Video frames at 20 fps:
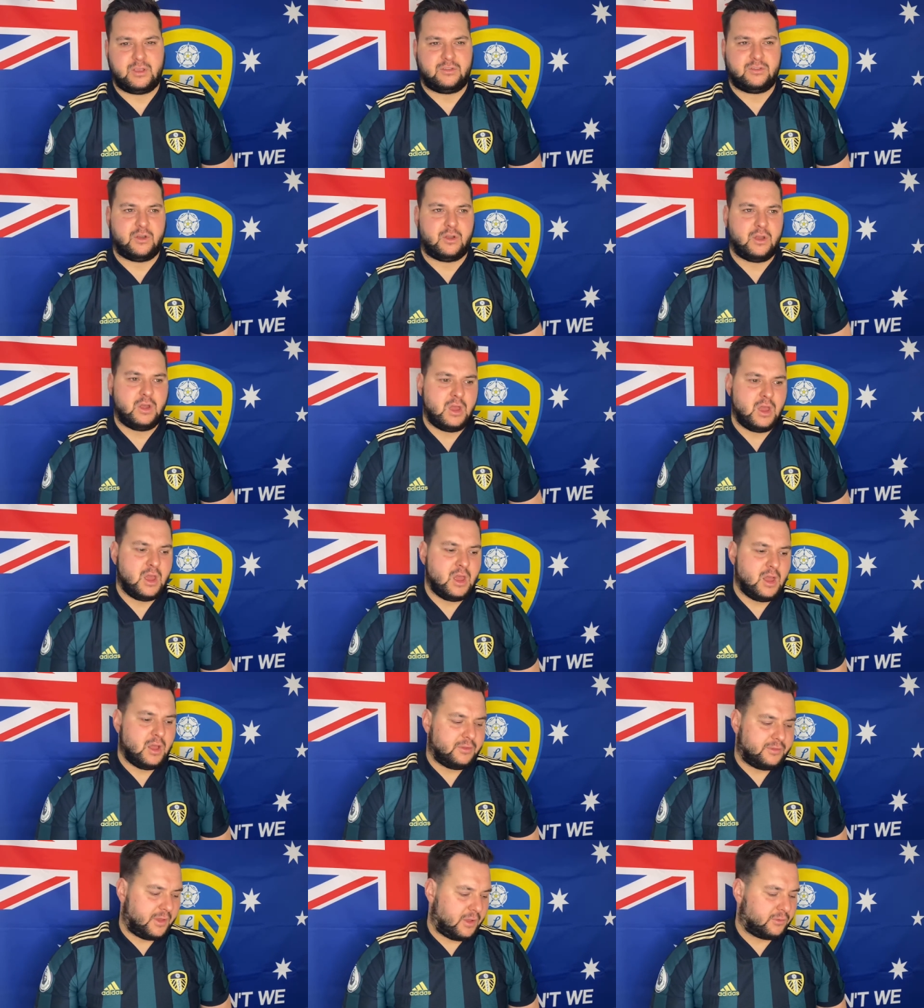So
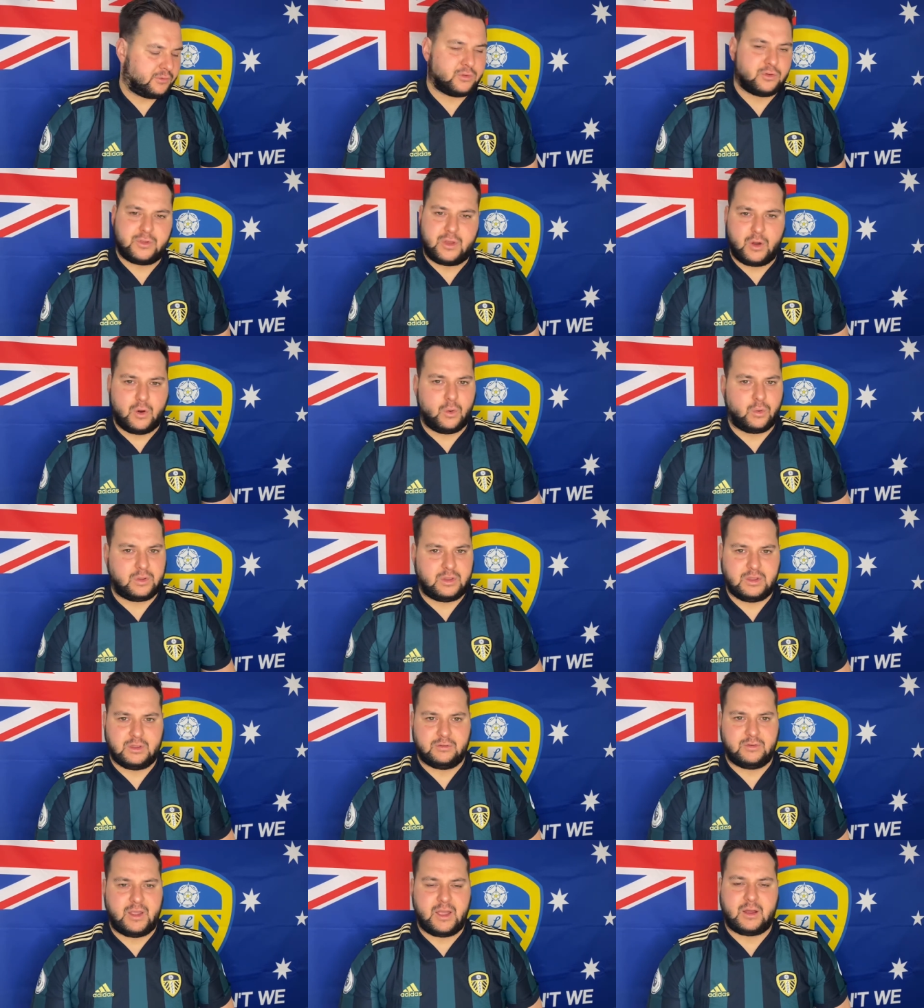they'll do that all
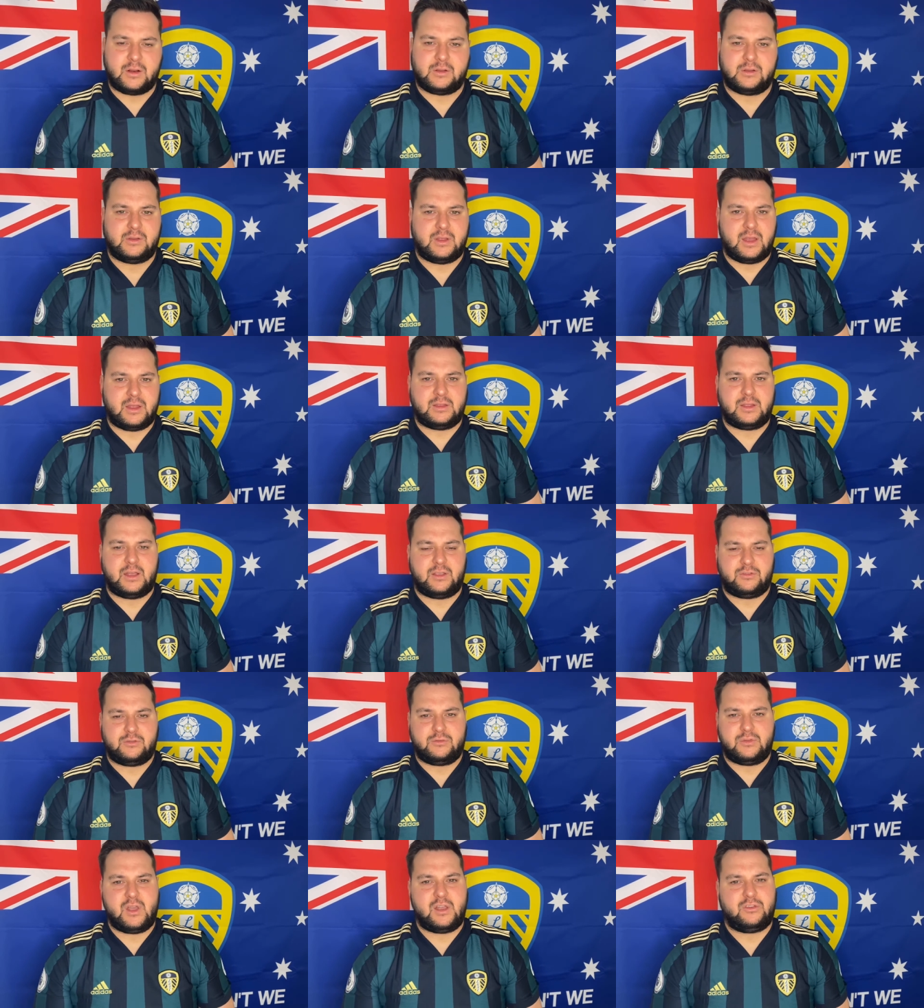year round, and
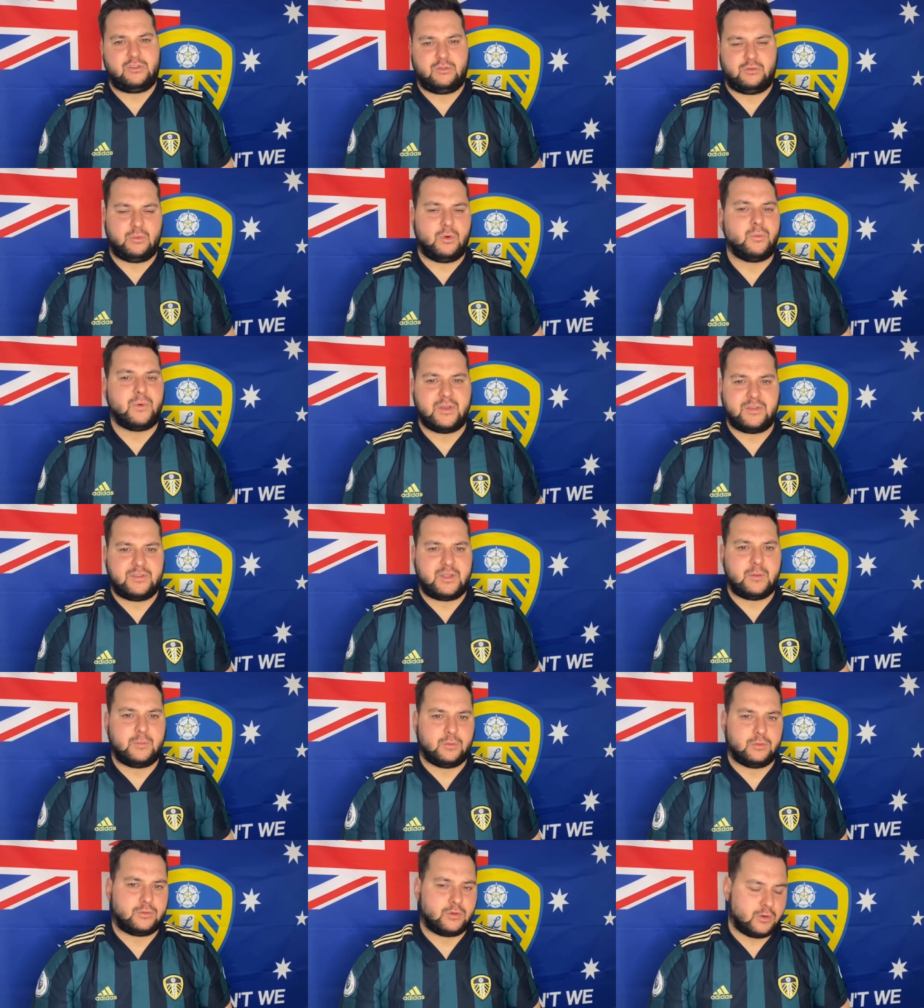that's just what West Ham
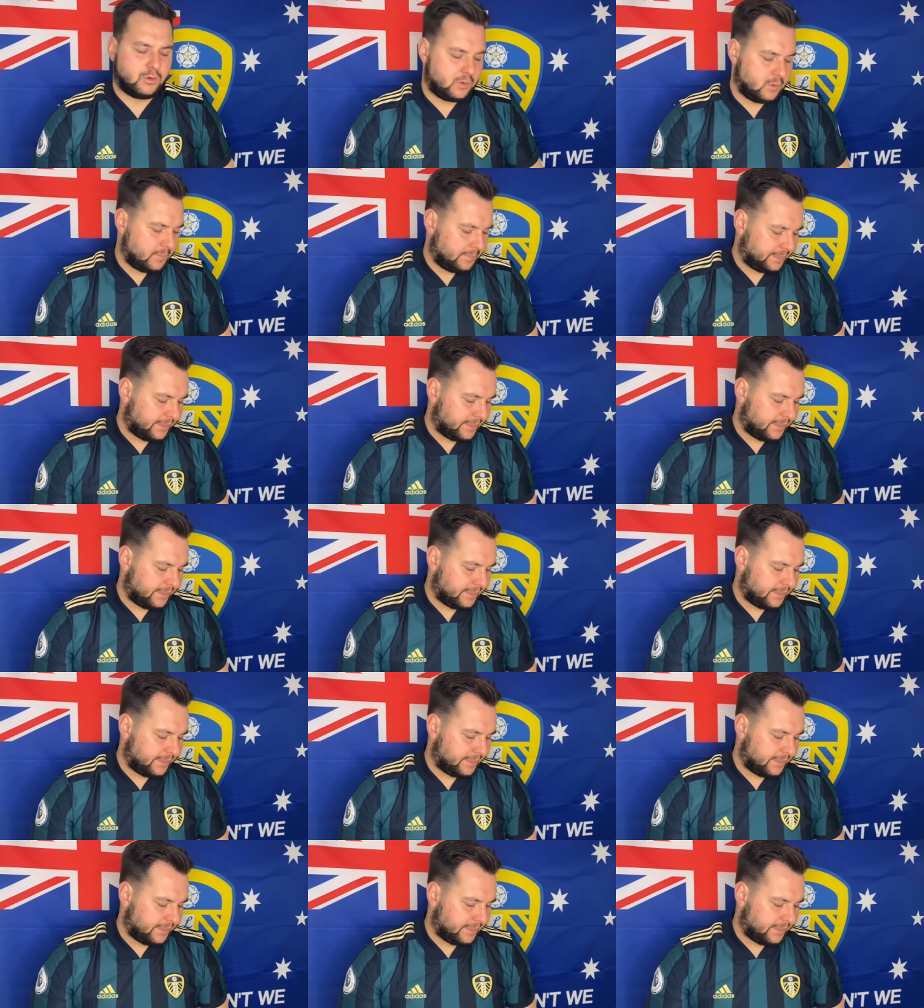will do.